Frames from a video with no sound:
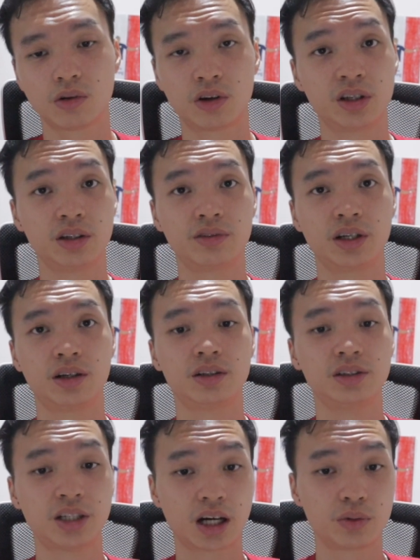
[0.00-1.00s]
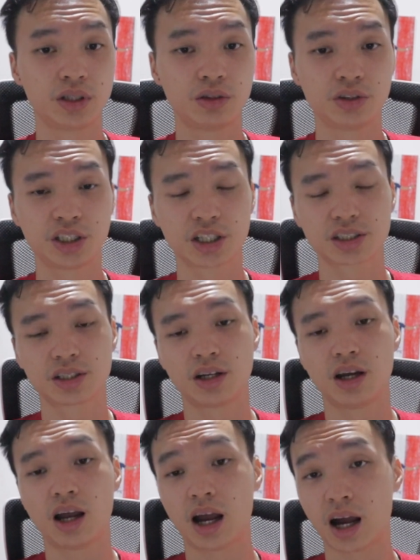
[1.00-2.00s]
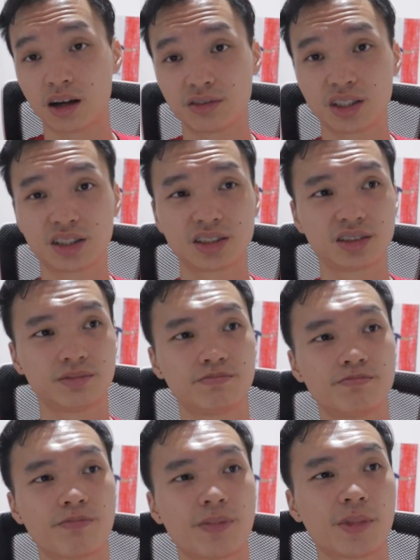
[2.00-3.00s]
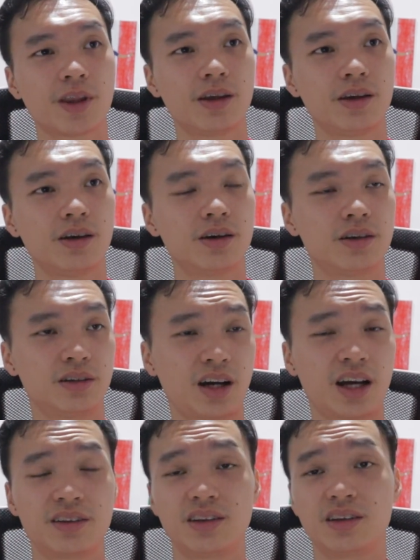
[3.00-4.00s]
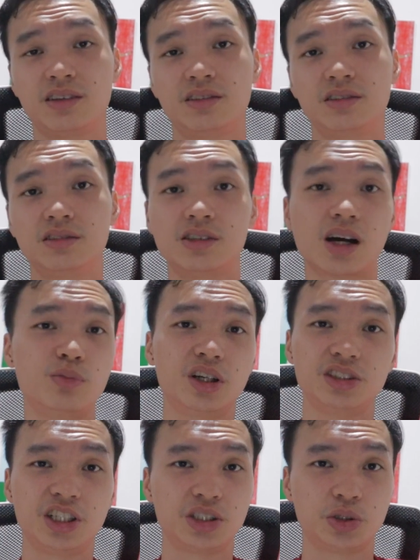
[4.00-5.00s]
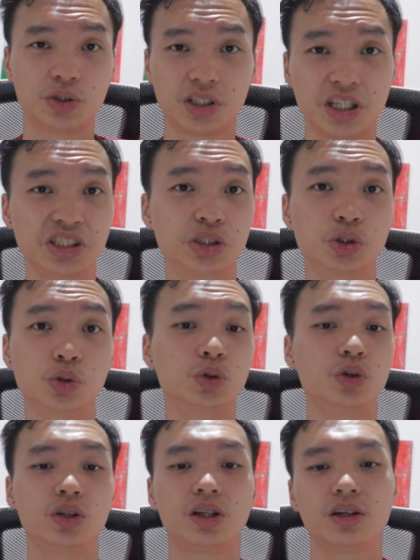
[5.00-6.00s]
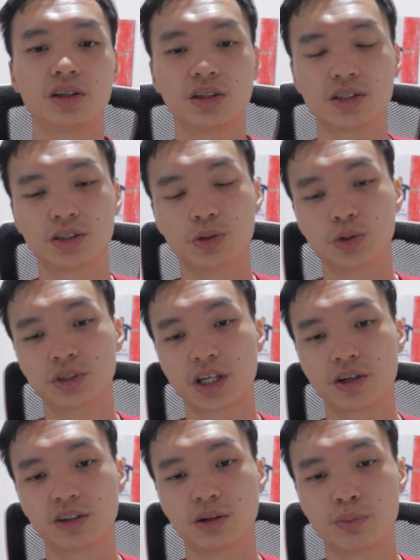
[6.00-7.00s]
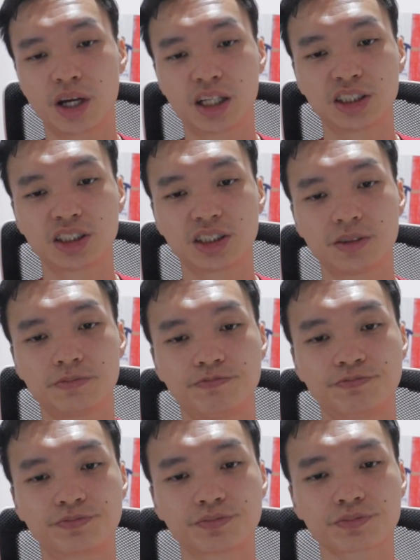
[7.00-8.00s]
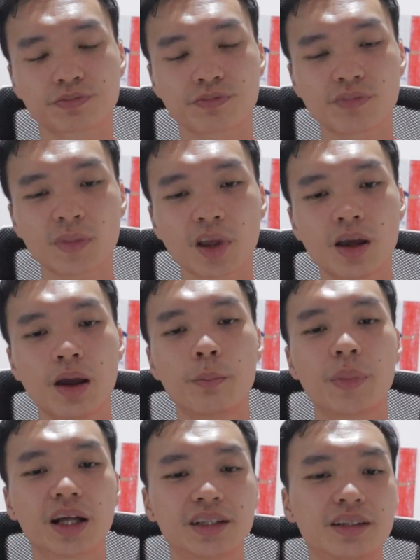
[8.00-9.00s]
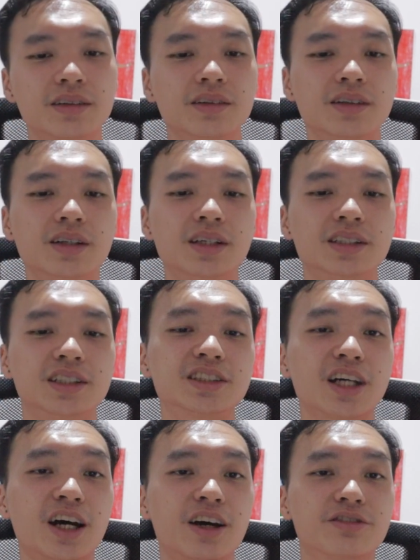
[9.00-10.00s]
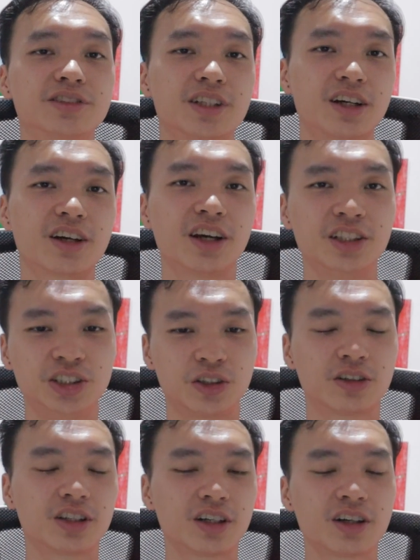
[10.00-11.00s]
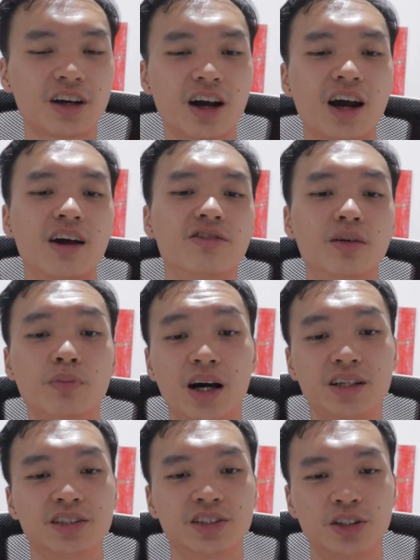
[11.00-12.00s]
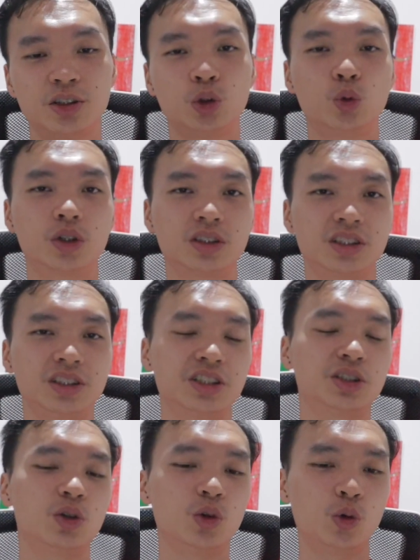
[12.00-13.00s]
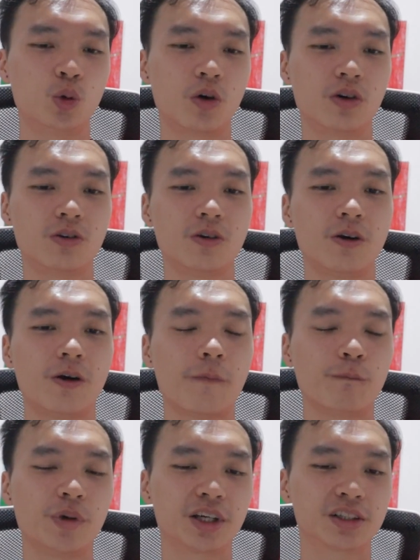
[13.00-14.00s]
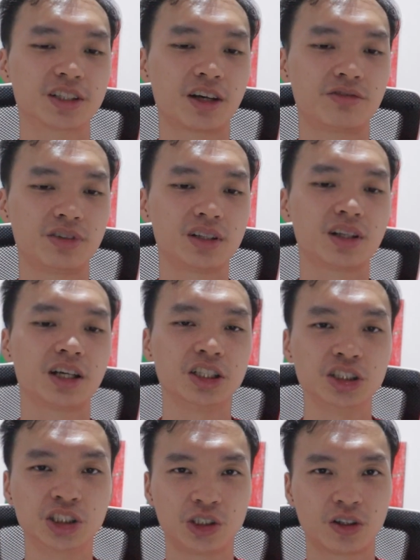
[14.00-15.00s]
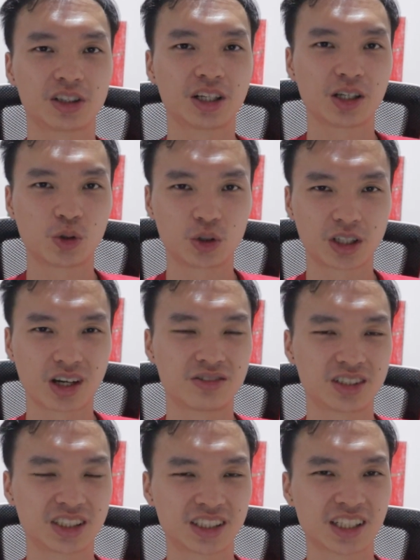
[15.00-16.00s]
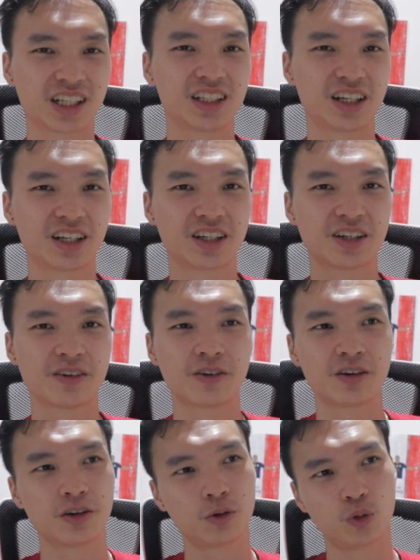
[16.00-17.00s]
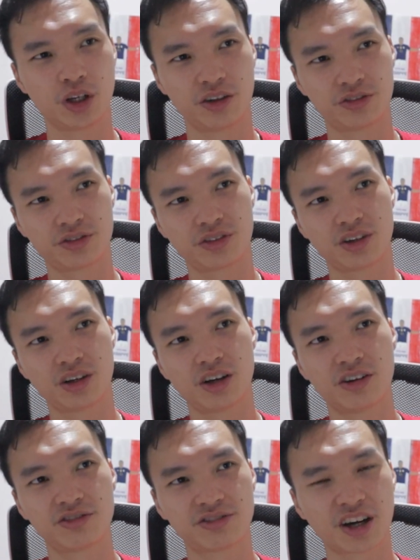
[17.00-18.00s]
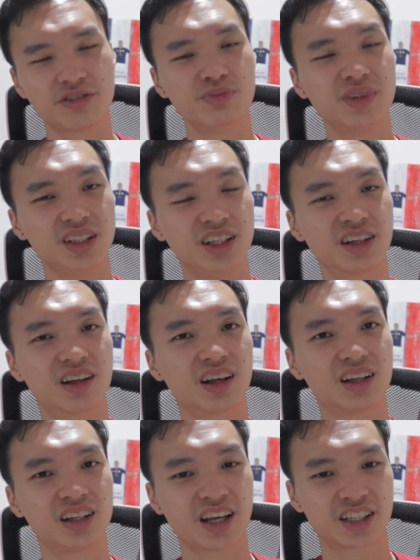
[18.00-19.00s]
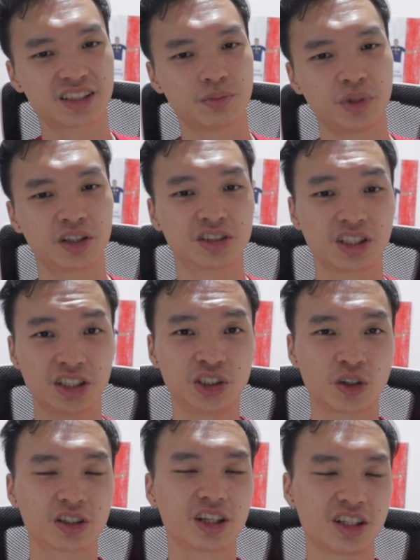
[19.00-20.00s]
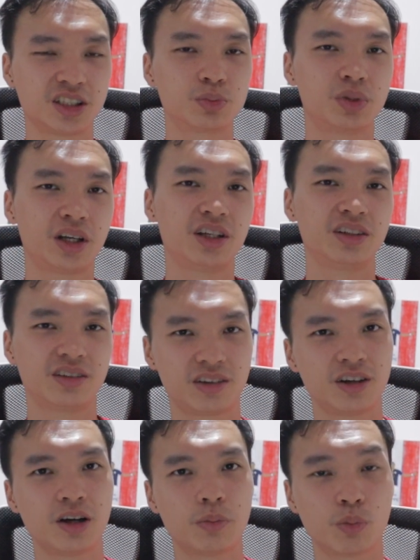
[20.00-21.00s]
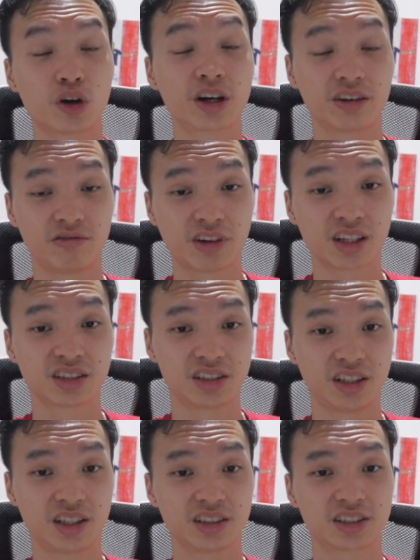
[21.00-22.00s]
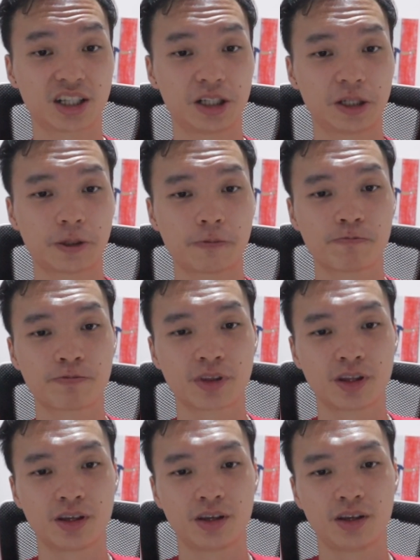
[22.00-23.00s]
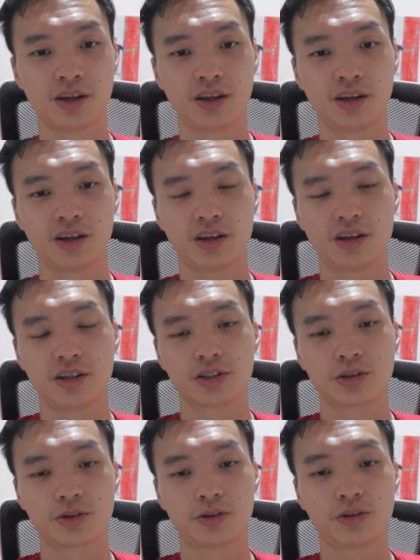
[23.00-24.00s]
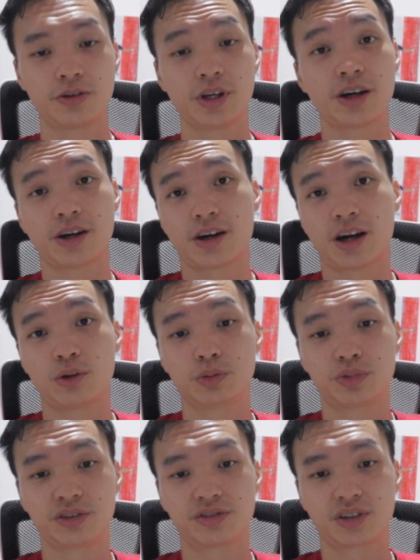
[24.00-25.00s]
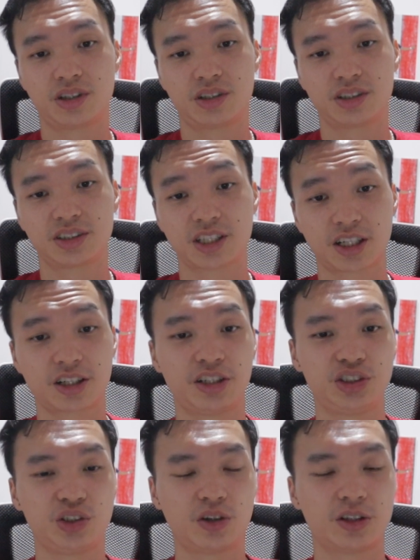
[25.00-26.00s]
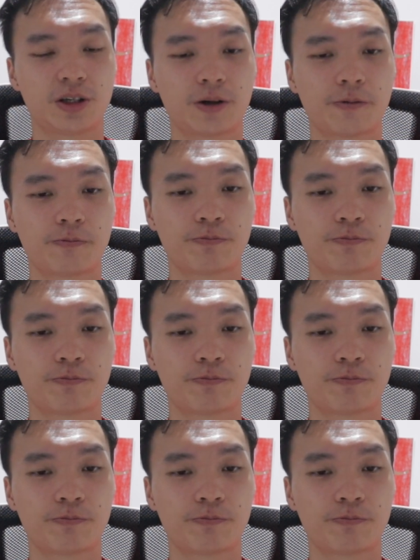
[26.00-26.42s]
or even Darwin Nunez. Havertz, I think Gabriel Jesus is too good to stay on the bench. But since I have Saka and Jota, I have a bias towards this duo because I feel like Jota could cover Salah with 5 million less because Jota is playing more advanced than Salah. So yeah, I would prefer Saka and Jota.